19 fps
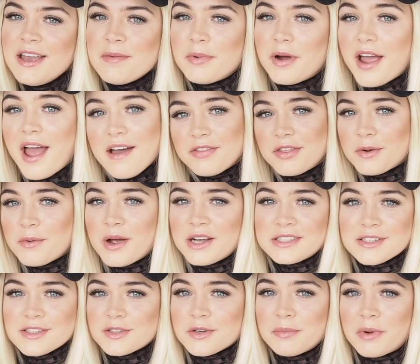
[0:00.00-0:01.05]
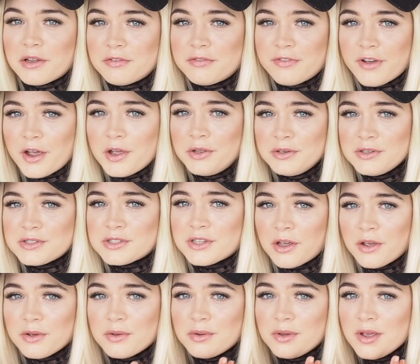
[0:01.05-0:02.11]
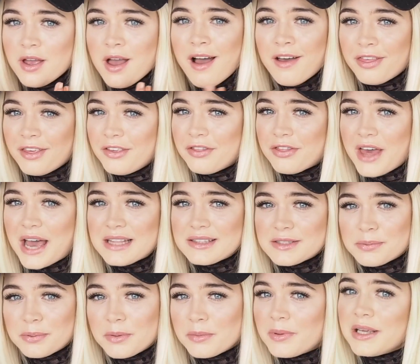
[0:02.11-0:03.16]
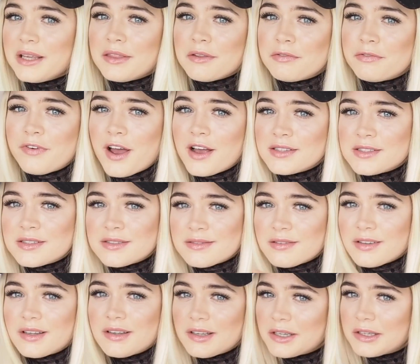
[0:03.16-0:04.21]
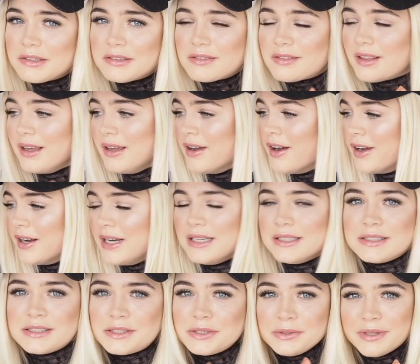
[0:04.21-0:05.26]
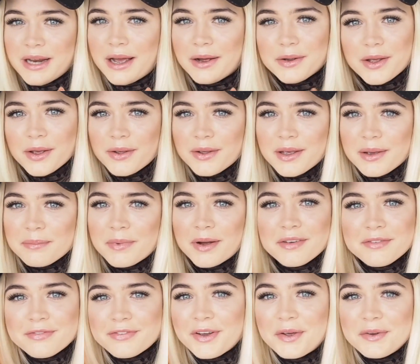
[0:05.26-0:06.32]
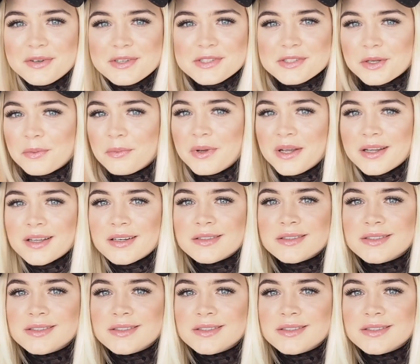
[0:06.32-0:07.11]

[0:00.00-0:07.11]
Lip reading: But I have the questions on my phone, so I think that's probably the first thing I need to do now, go and get my phone so we can